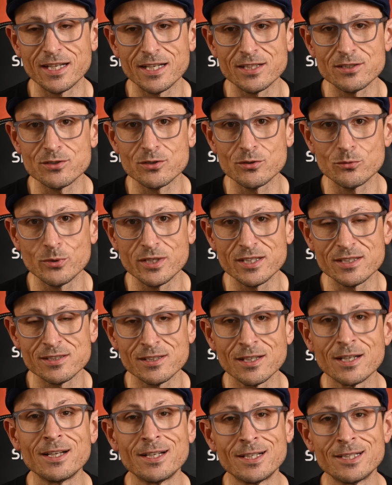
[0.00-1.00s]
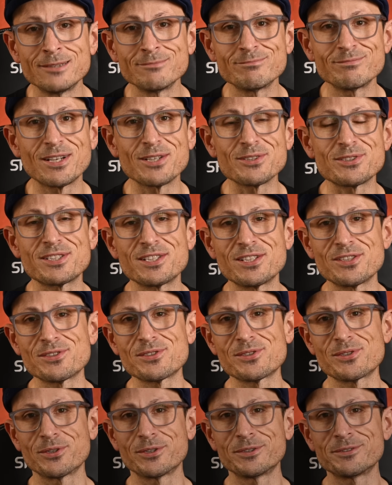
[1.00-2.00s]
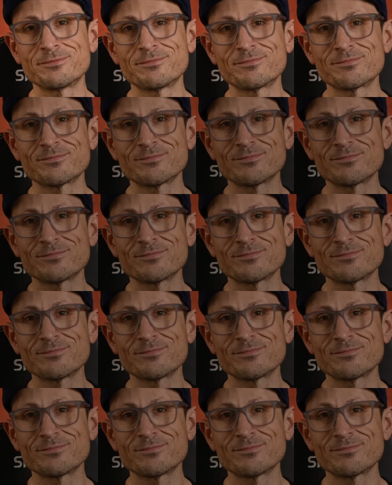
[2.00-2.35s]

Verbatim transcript: next two weeks. I'll see you soon.